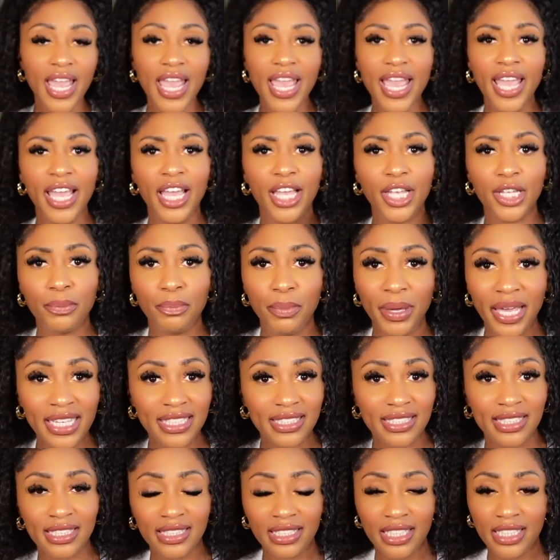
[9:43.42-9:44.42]
And
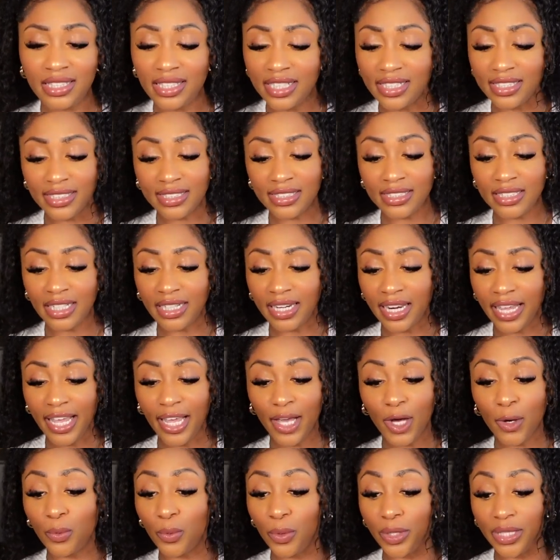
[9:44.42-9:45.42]
basically this is gonna
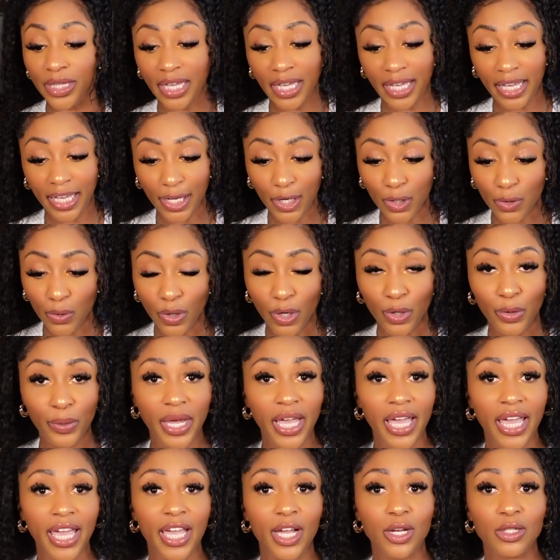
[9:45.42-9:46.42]
help with ingrown
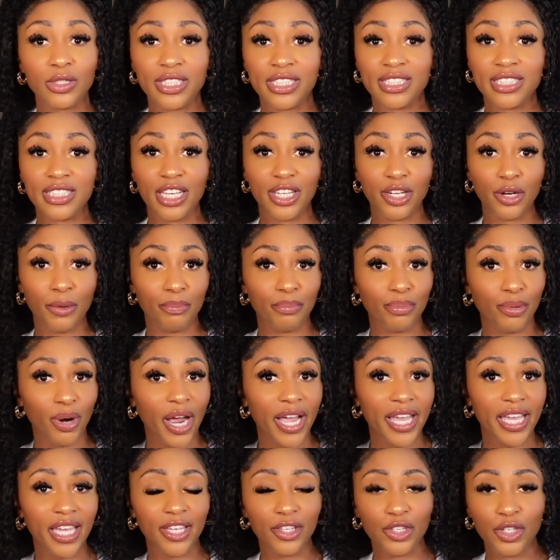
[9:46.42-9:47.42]
hairs. It's gonna
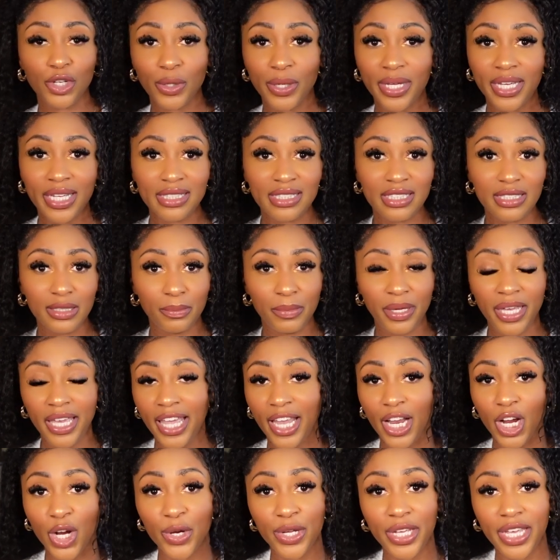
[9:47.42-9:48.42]
brighten your intimate
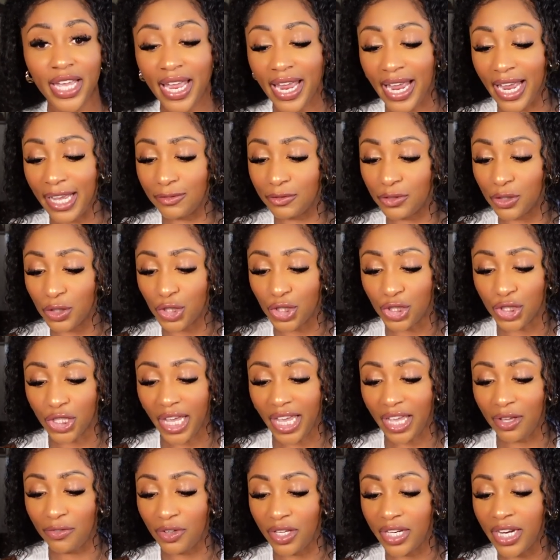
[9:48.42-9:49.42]
area after
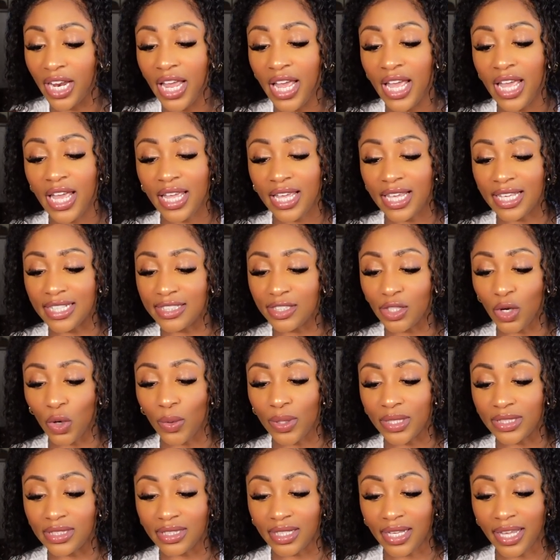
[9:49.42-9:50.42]
shaving. It's
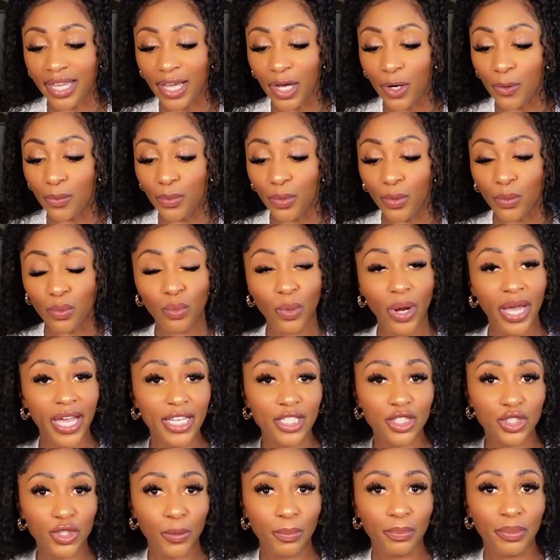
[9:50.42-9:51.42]
going to help with
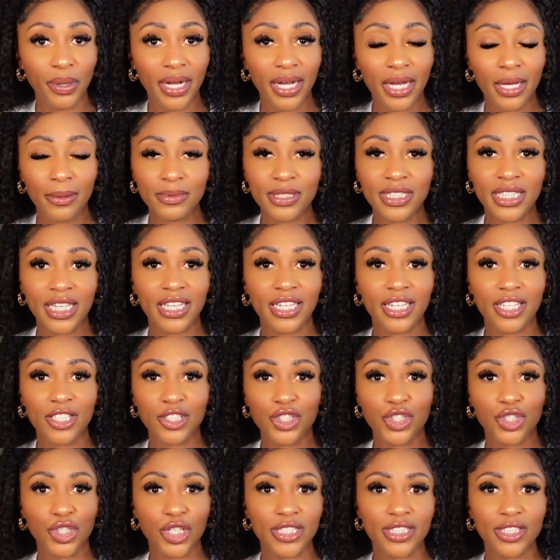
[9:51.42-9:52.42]
razor bumps, and
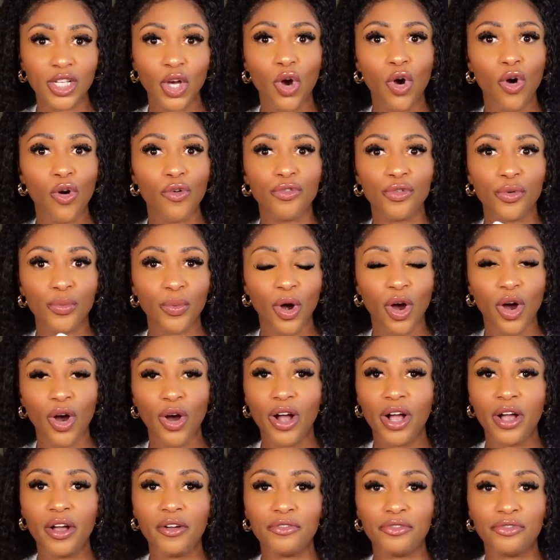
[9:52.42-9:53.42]
it's just
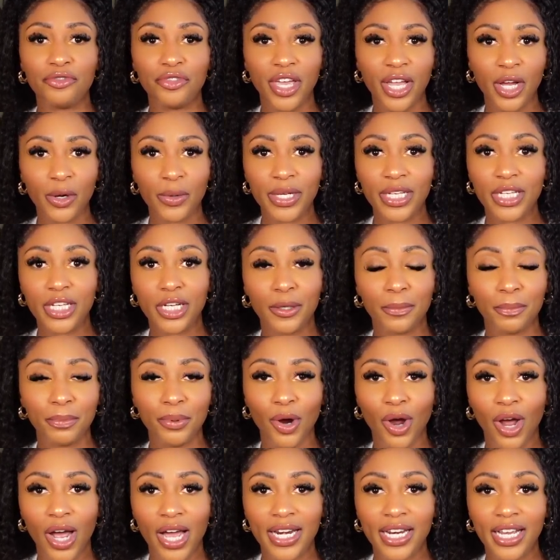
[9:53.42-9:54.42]
overall a very good
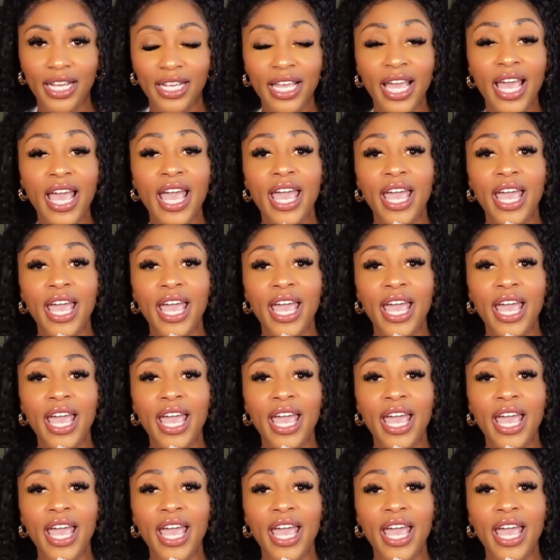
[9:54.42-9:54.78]
product.